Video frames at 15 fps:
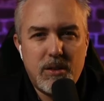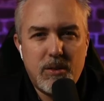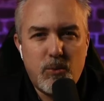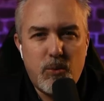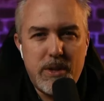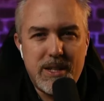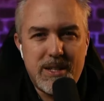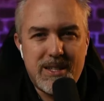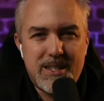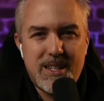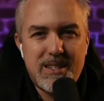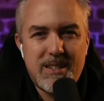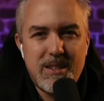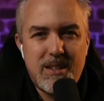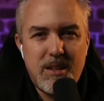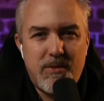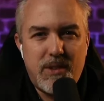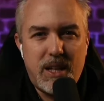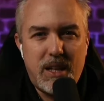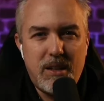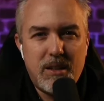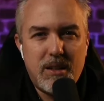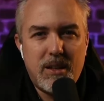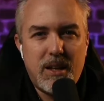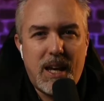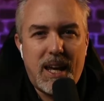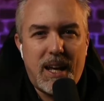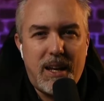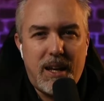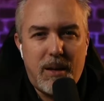with its sensitivity
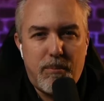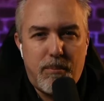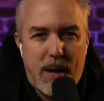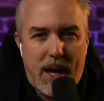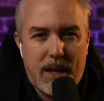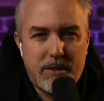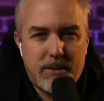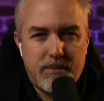and impact.